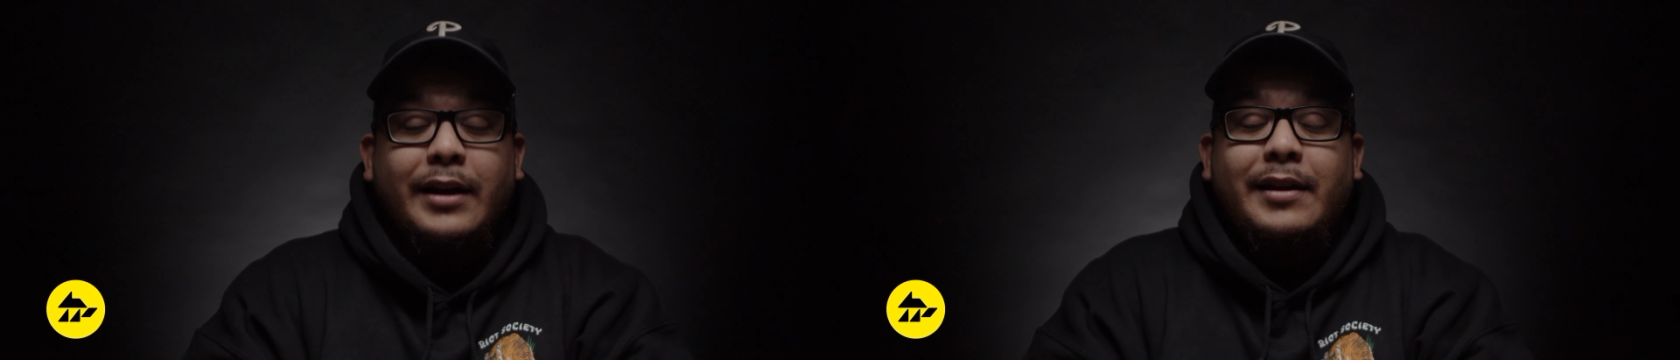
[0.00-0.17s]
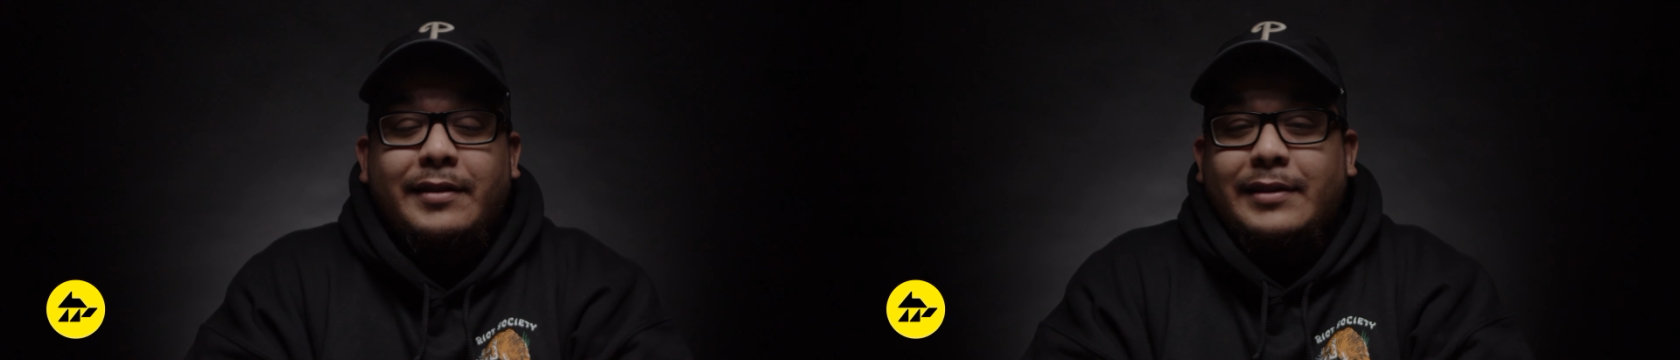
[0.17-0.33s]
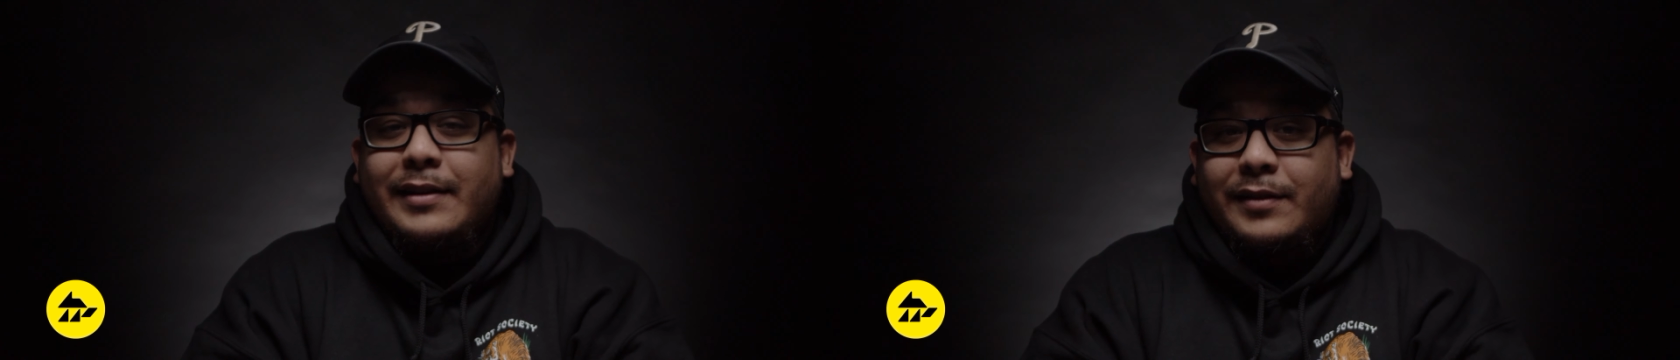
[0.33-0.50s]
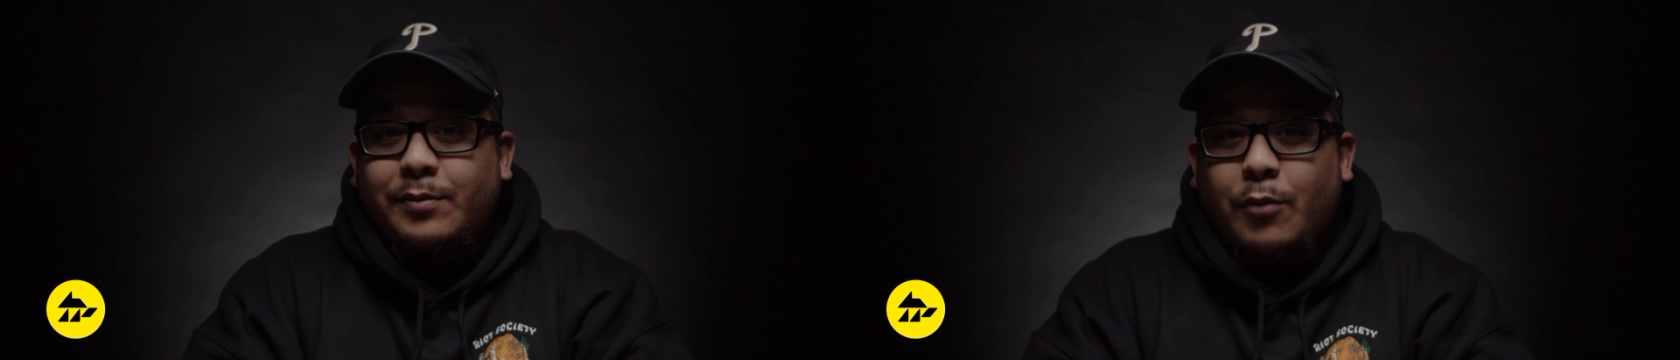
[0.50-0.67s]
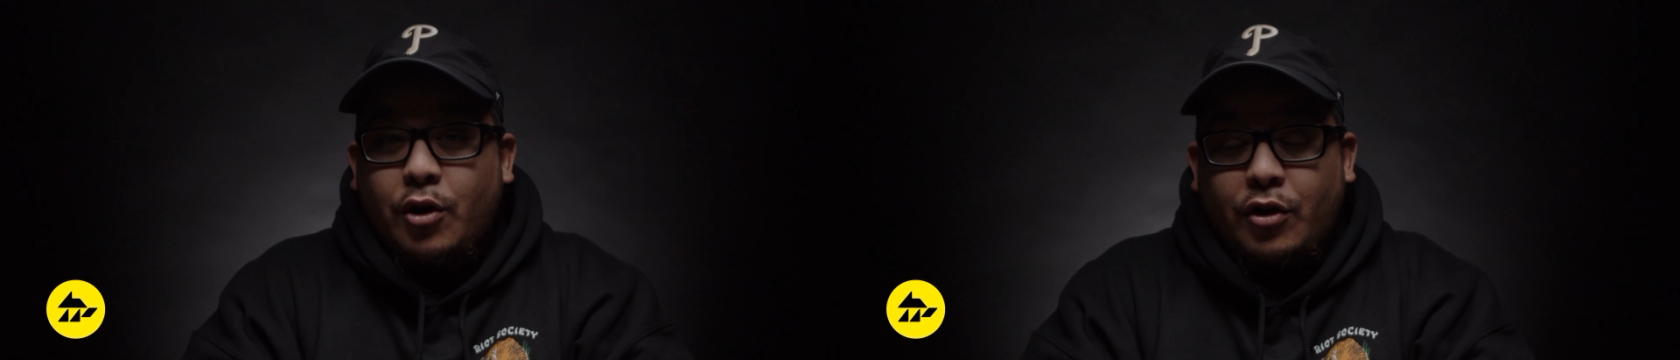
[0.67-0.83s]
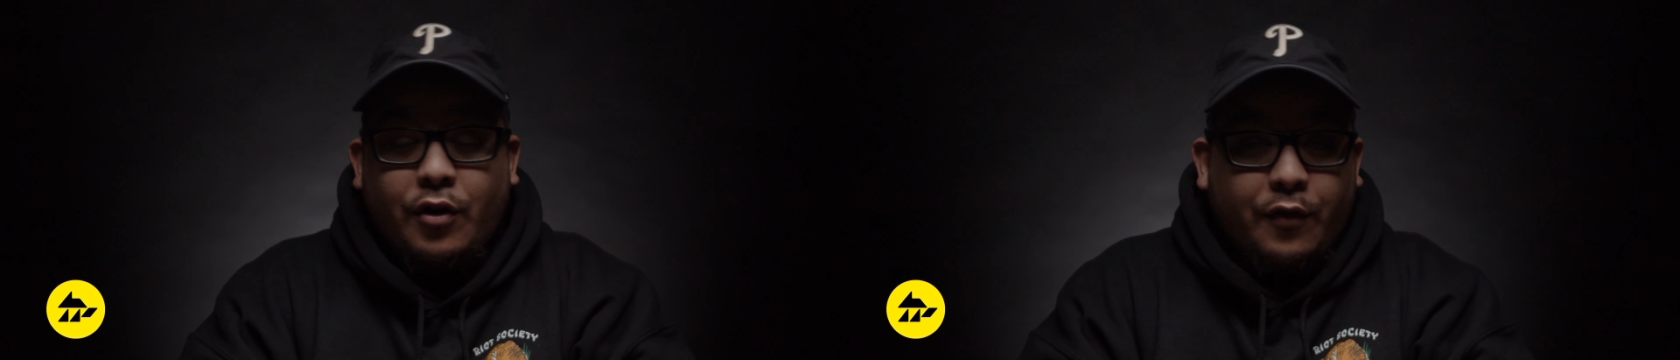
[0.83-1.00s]
Is this
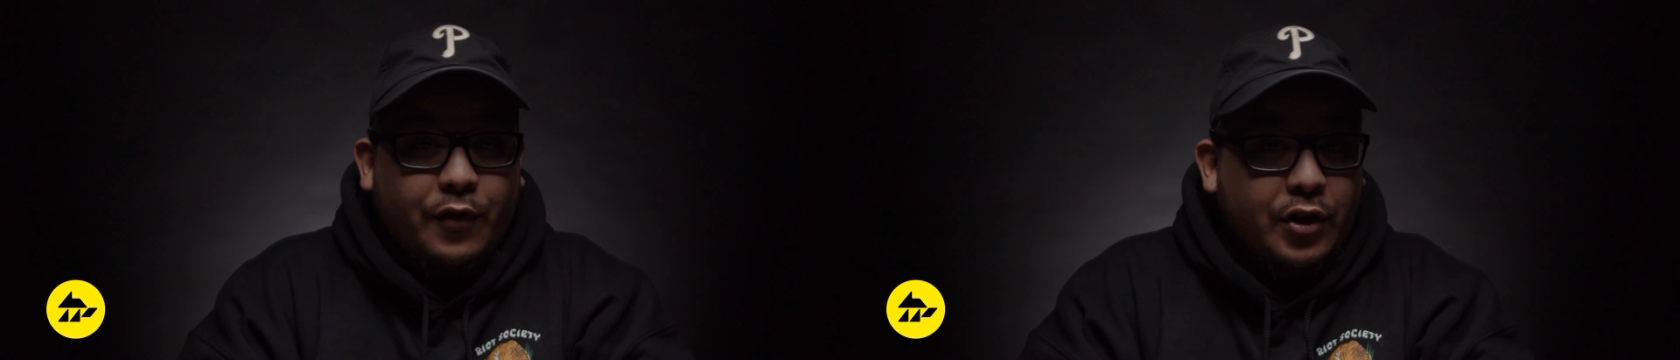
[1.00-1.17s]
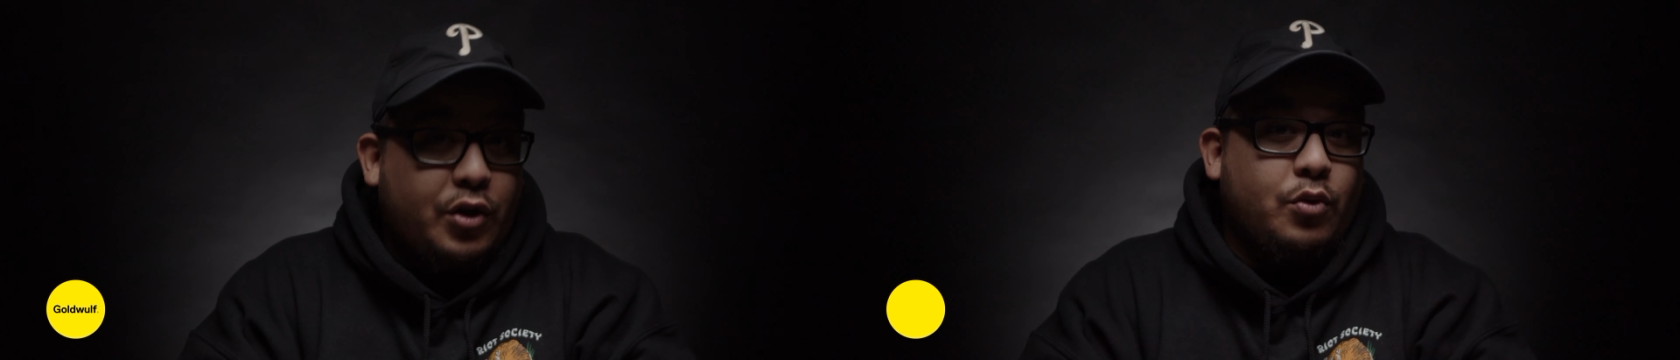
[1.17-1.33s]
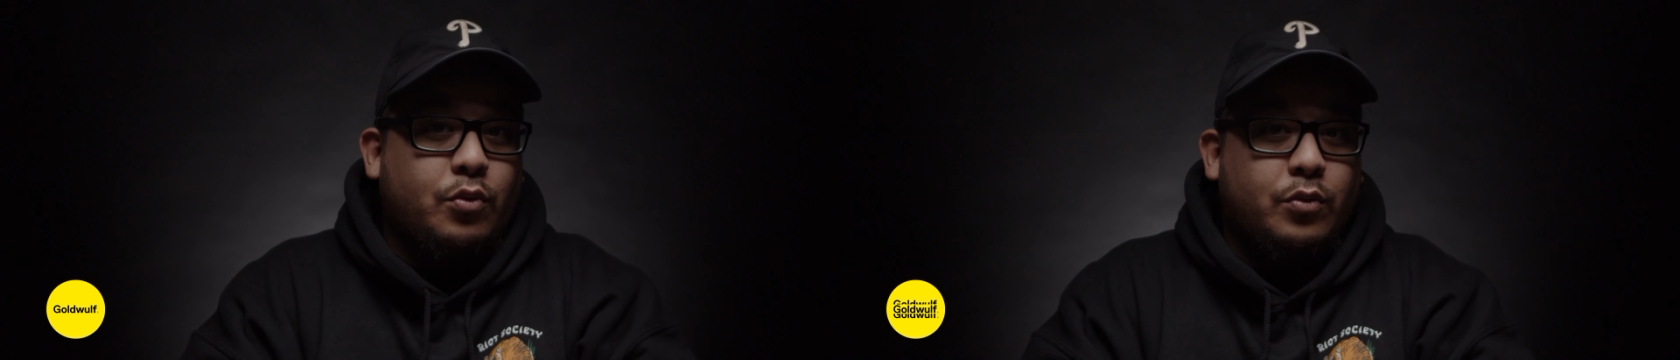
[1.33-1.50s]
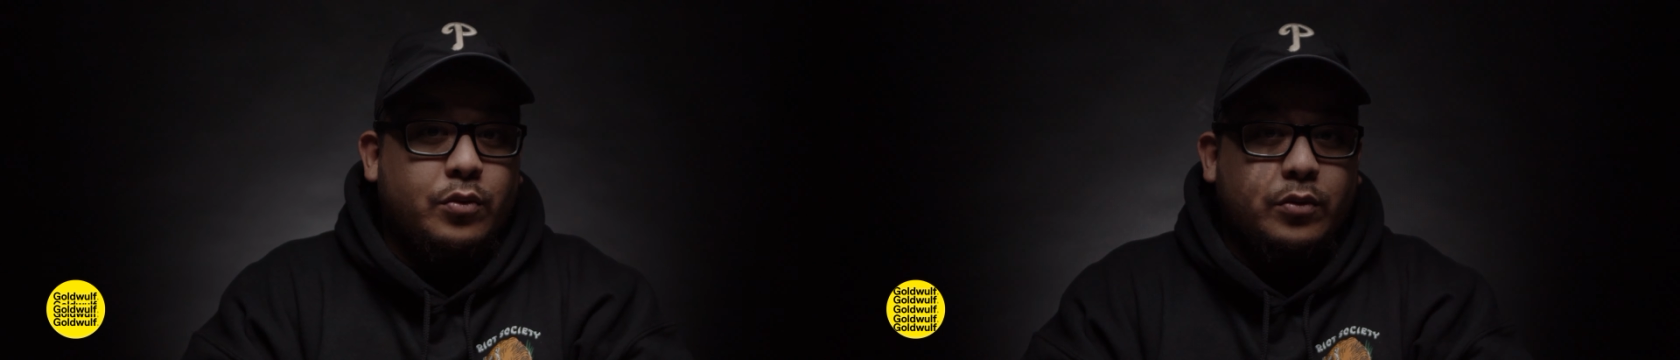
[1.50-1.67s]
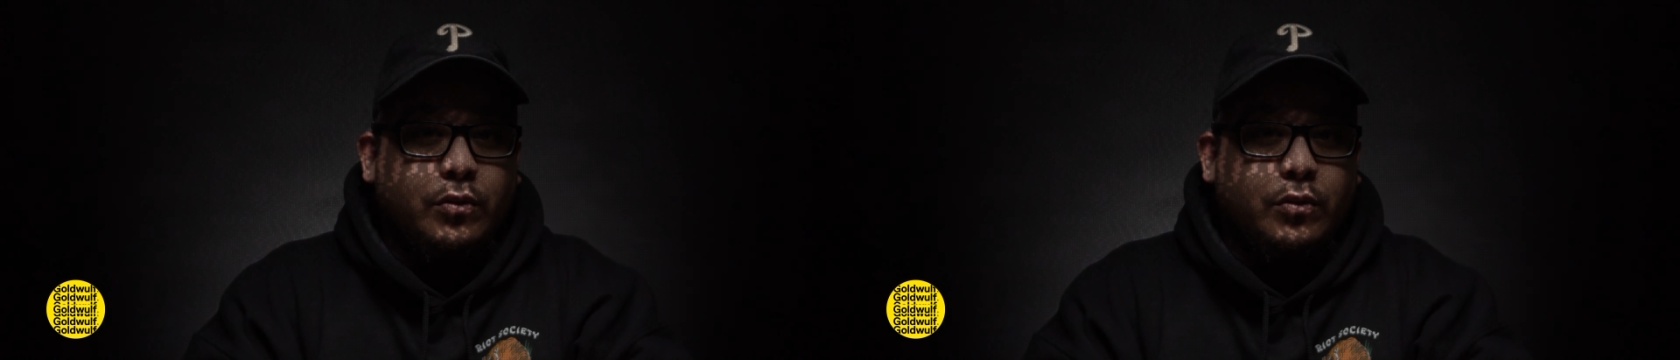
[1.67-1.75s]
monitor for you?